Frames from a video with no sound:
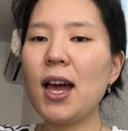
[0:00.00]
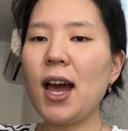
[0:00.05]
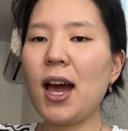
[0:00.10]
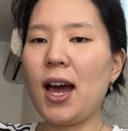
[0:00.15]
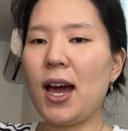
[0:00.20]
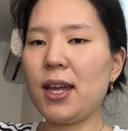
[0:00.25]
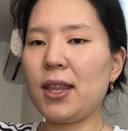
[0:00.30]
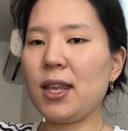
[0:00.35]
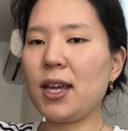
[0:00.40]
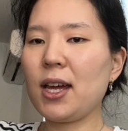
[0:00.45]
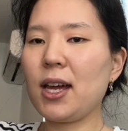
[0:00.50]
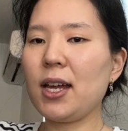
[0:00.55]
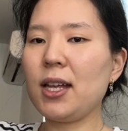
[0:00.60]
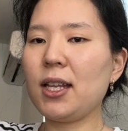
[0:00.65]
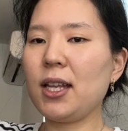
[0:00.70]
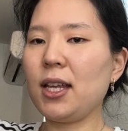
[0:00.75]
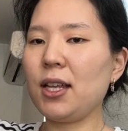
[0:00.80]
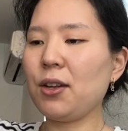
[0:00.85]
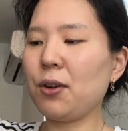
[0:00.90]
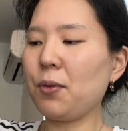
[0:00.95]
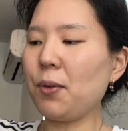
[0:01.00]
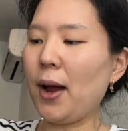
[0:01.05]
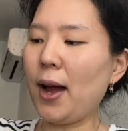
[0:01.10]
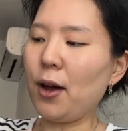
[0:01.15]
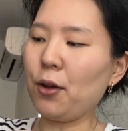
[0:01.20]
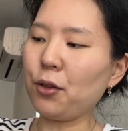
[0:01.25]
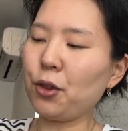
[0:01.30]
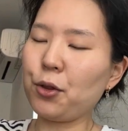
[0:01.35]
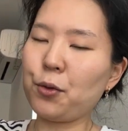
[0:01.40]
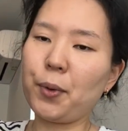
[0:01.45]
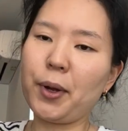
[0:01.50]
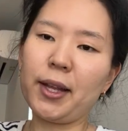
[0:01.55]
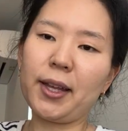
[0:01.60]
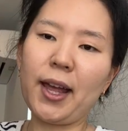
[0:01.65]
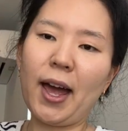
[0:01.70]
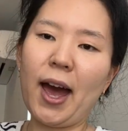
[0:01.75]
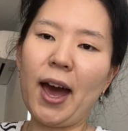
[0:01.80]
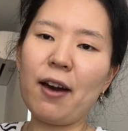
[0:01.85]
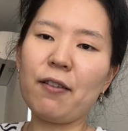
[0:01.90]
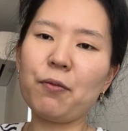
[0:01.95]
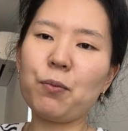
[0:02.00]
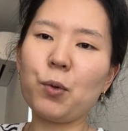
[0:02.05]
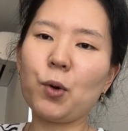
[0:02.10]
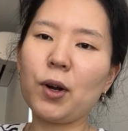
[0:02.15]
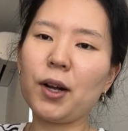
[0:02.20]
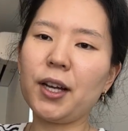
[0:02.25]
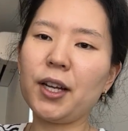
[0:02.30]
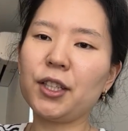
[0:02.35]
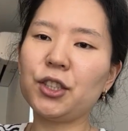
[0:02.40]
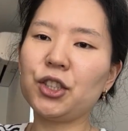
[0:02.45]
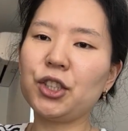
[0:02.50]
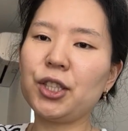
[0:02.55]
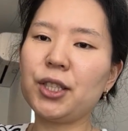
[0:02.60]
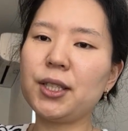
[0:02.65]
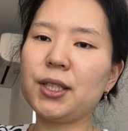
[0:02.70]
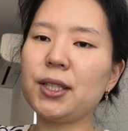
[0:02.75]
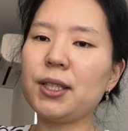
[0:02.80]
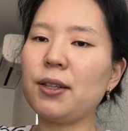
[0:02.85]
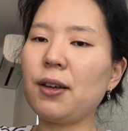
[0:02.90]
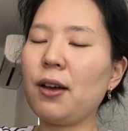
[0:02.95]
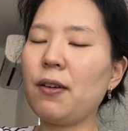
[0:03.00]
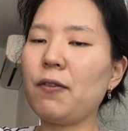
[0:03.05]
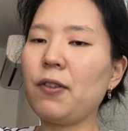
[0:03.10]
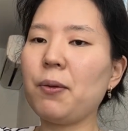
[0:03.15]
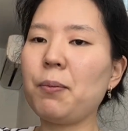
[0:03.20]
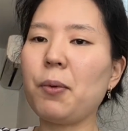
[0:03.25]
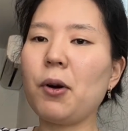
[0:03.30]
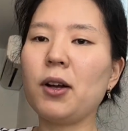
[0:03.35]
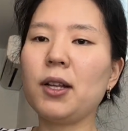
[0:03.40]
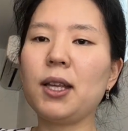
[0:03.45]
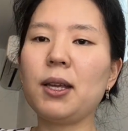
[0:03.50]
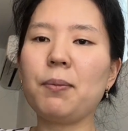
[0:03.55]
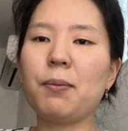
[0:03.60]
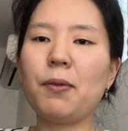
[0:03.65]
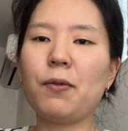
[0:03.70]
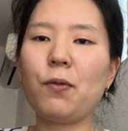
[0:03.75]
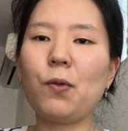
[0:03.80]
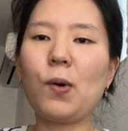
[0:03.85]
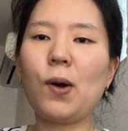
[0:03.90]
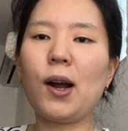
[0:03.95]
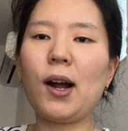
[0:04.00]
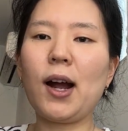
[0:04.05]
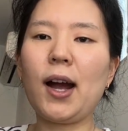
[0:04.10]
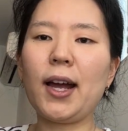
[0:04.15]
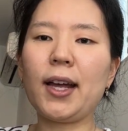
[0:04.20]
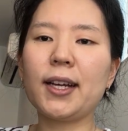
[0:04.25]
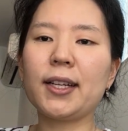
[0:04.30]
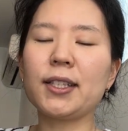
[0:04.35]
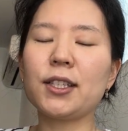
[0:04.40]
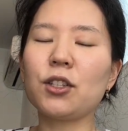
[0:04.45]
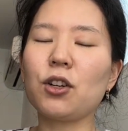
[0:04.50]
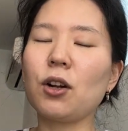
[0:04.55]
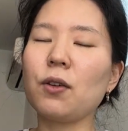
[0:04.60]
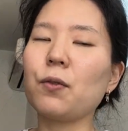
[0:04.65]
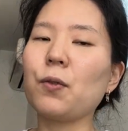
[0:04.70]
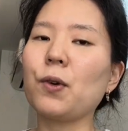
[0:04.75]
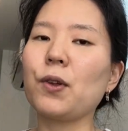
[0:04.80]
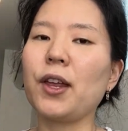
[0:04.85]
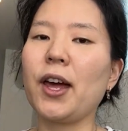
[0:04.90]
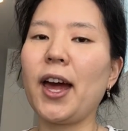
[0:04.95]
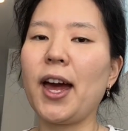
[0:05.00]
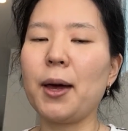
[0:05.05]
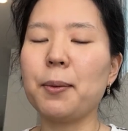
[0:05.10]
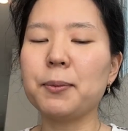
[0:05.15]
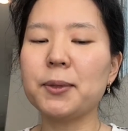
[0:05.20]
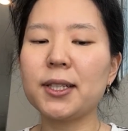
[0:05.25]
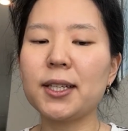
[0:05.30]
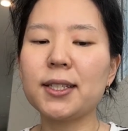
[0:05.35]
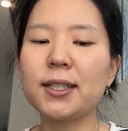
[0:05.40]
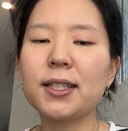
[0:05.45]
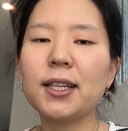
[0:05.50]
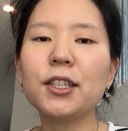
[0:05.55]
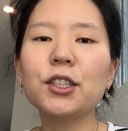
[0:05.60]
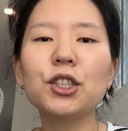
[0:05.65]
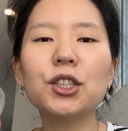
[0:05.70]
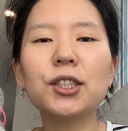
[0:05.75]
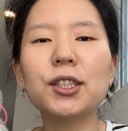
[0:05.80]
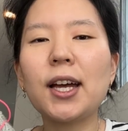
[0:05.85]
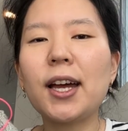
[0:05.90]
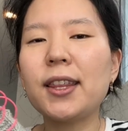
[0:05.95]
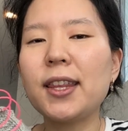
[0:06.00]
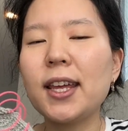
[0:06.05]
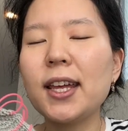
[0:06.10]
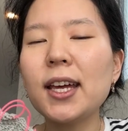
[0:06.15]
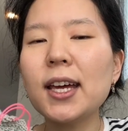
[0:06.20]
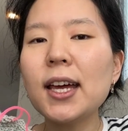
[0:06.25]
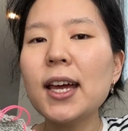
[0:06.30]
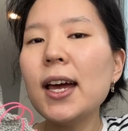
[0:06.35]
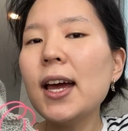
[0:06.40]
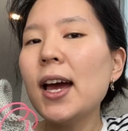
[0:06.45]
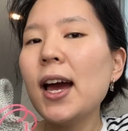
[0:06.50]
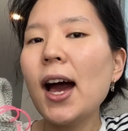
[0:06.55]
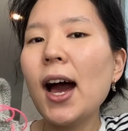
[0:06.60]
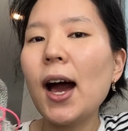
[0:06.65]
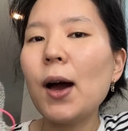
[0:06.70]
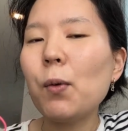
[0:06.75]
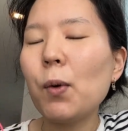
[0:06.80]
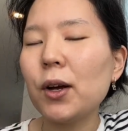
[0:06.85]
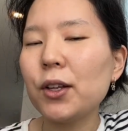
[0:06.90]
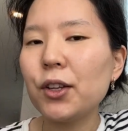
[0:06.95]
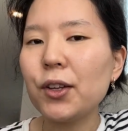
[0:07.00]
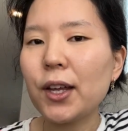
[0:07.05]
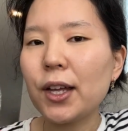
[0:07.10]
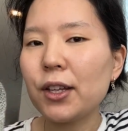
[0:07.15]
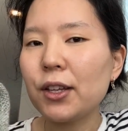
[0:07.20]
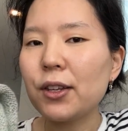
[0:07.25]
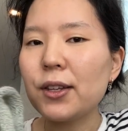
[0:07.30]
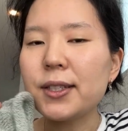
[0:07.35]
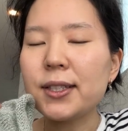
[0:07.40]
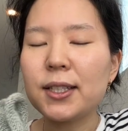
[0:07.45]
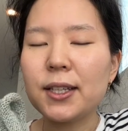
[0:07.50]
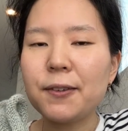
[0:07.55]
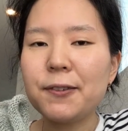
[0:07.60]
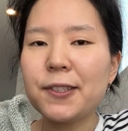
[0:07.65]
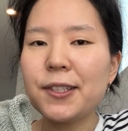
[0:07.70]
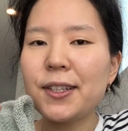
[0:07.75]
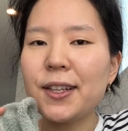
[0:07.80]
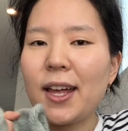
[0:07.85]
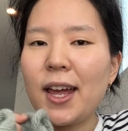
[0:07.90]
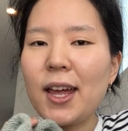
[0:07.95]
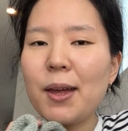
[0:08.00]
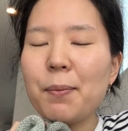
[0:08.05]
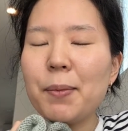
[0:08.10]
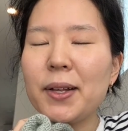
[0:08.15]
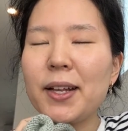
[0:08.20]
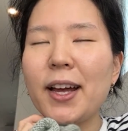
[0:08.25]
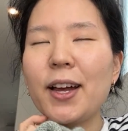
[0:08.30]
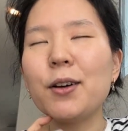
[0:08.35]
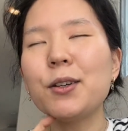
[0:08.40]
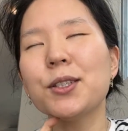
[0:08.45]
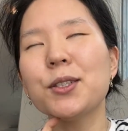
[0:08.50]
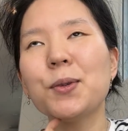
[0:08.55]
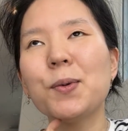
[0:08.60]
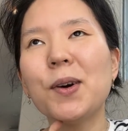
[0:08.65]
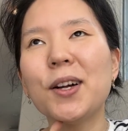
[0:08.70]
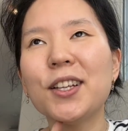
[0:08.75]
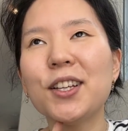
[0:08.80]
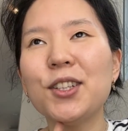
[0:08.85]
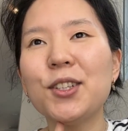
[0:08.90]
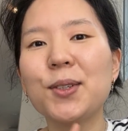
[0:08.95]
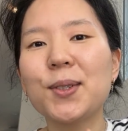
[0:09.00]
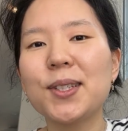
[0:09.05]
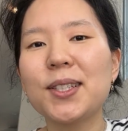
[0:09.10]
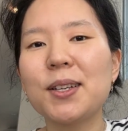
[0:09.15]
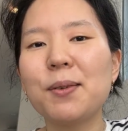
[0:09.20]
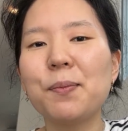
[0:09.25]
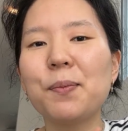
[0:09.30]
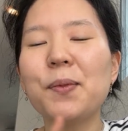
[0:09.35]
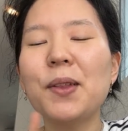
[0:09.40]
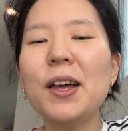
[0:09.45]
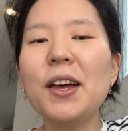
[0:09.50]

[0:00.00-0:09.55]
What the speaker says: I think I need around 3.5 more inches of the body before I can start for the hems and such. I think I want to get to the sleeves today, but I also want to do some